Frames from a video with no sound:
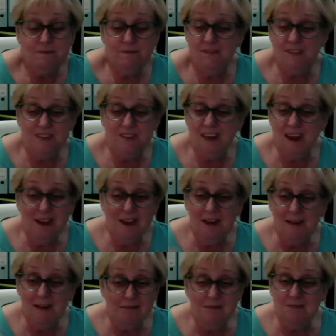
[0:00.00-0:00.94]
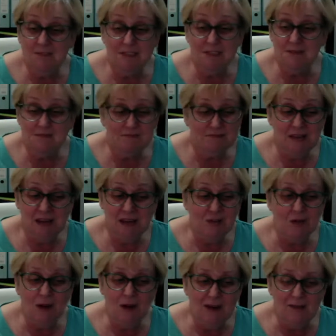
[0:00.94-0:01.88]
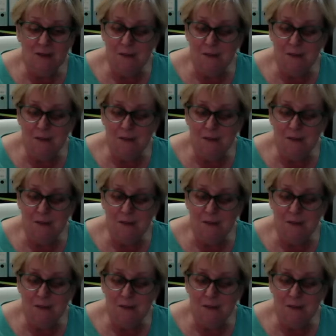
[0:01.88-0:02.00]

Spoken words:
saying, no, I don't have a